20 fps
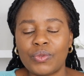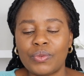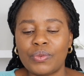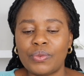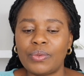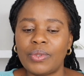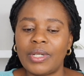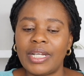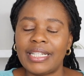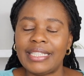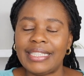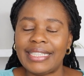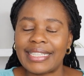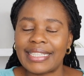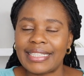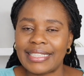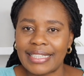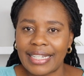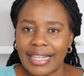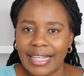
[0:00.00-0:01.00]
to
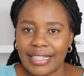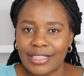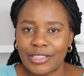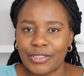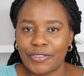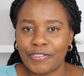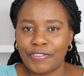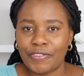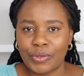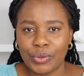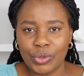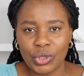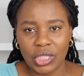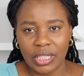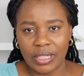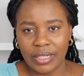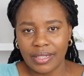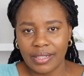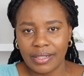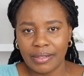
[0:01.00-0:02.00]
dictate your
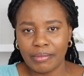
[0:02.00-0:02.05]
future,